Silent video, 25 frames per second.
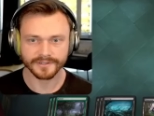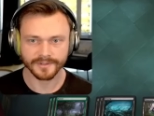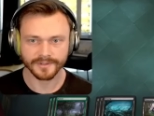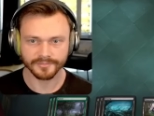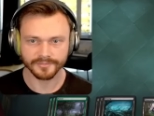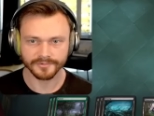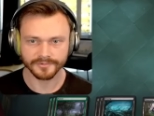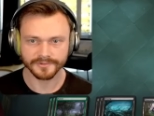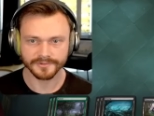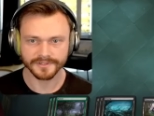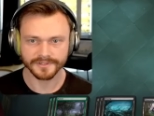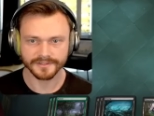
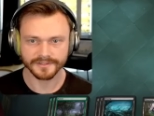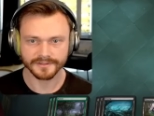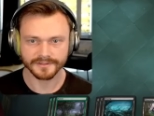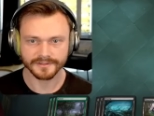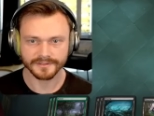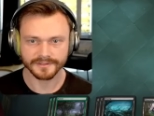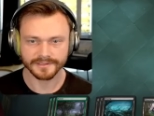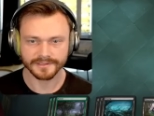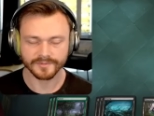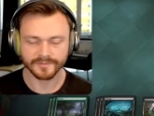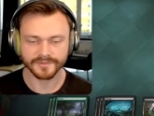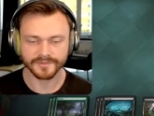Emperoring.
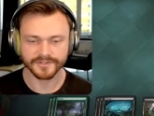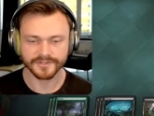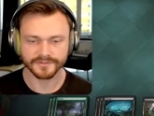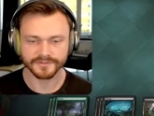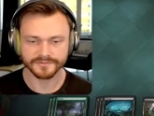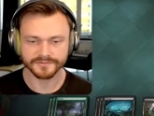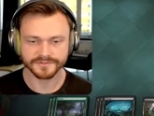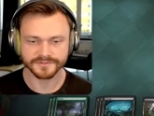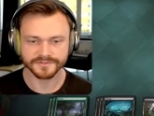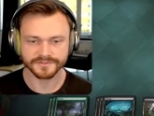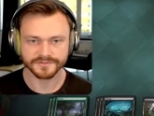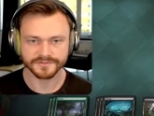That'd be
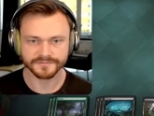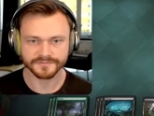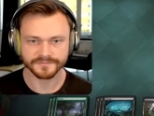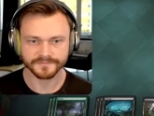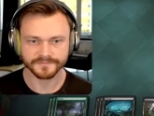huge.